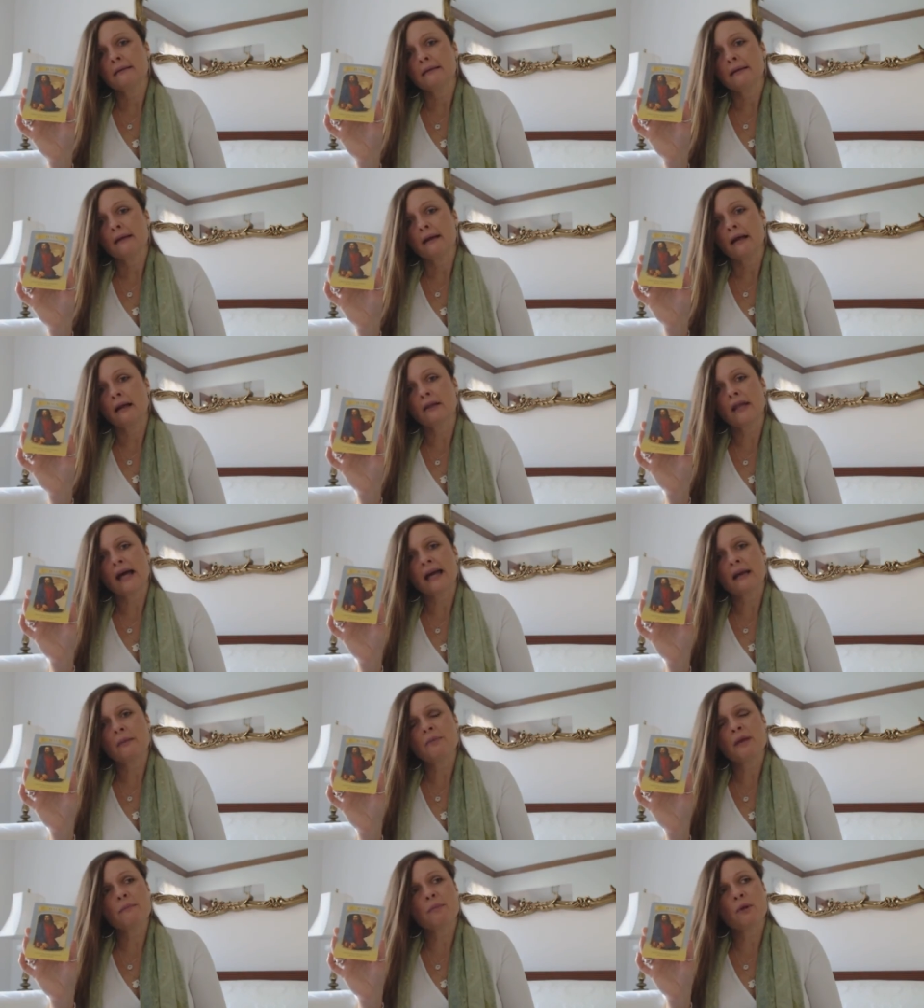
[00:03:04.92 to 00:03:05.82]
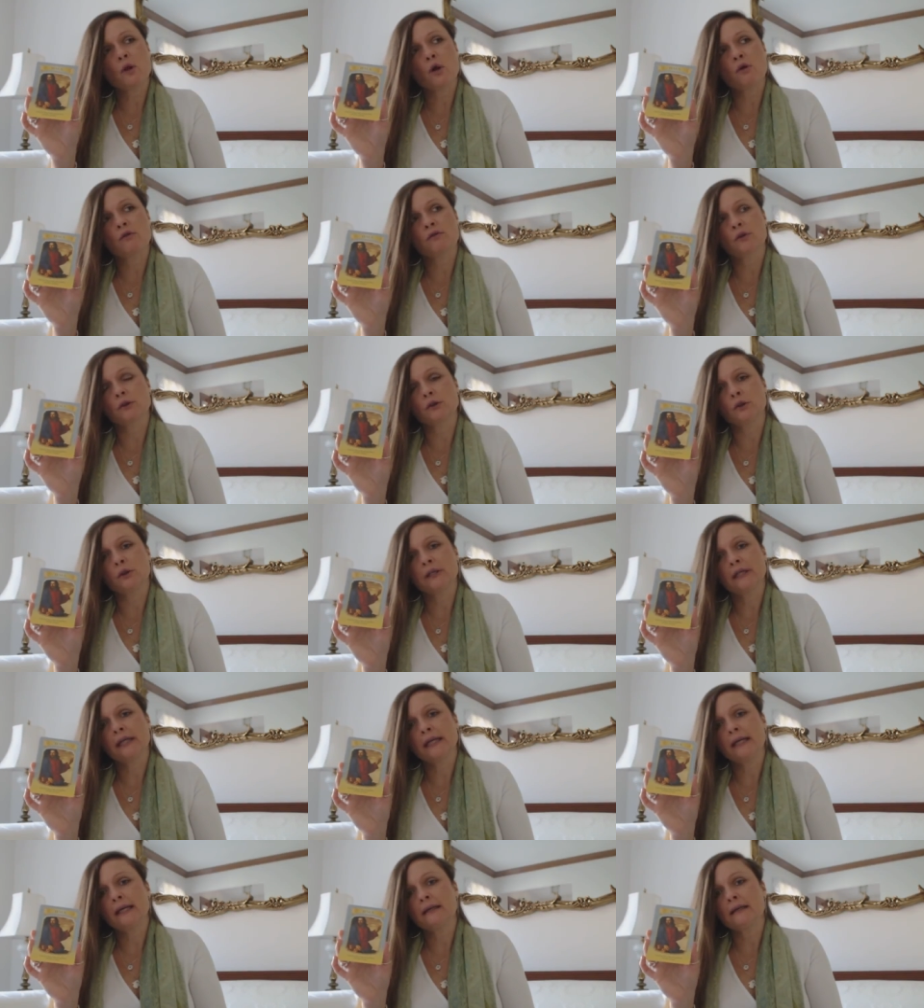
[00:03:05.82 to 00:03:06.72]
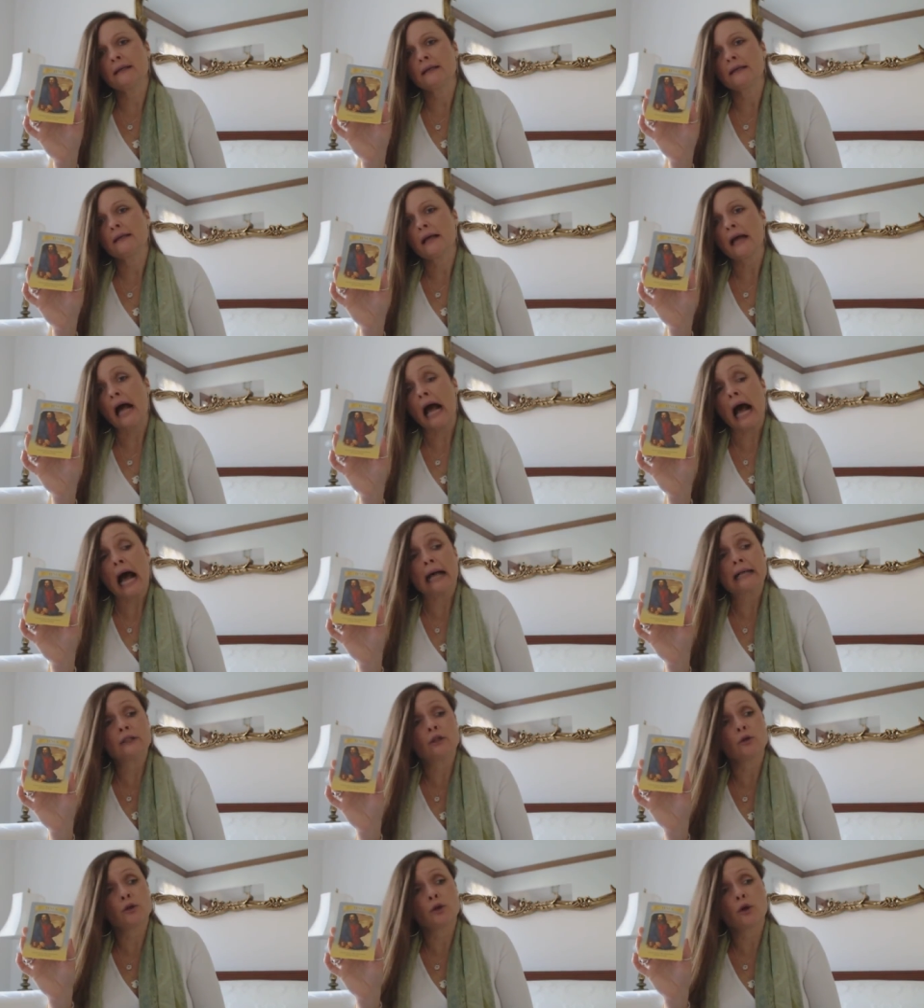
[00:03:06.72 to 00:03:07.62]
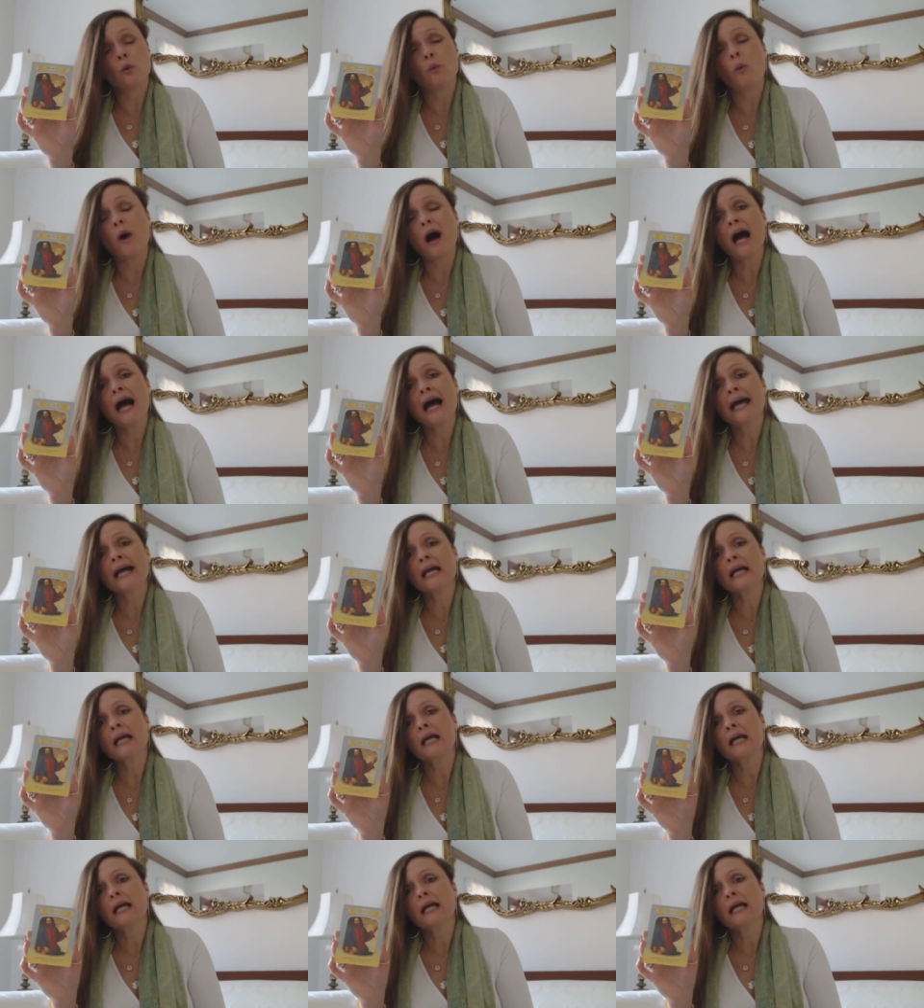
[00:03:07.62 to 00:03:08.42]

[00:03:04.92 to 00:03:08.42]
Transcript: A lot of people overlook it. I don't know why.